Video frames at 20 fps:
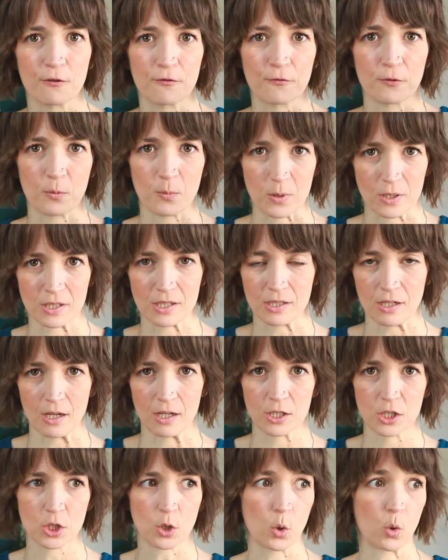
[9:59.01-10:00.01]
for
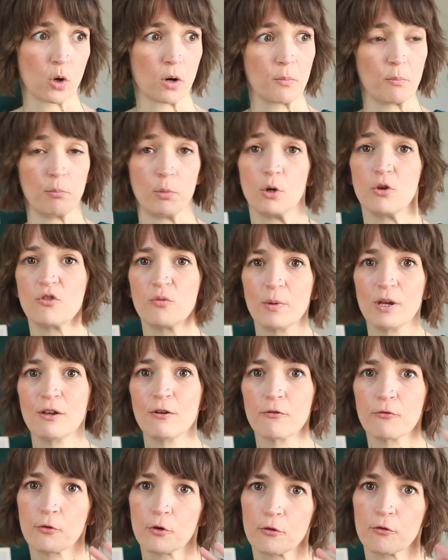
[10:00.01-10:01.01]
business or
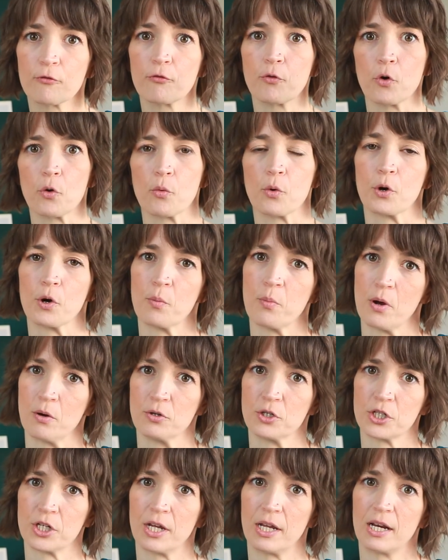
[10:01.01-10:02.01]
movement for forward
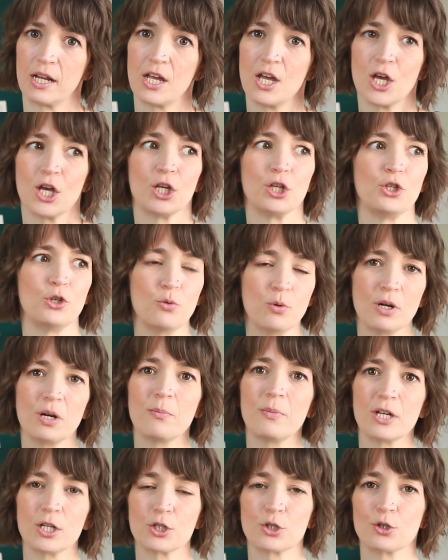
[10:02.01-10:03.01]
motion. You want to
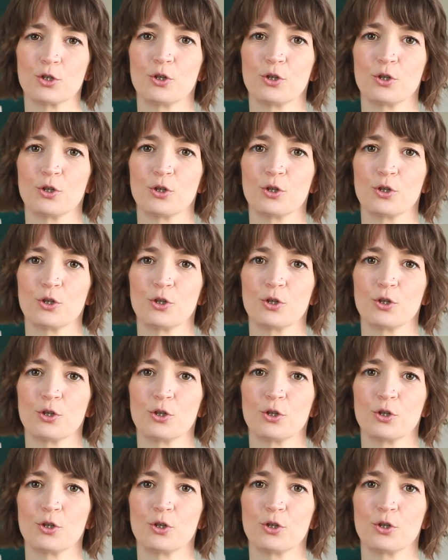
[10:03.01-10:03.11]
make sure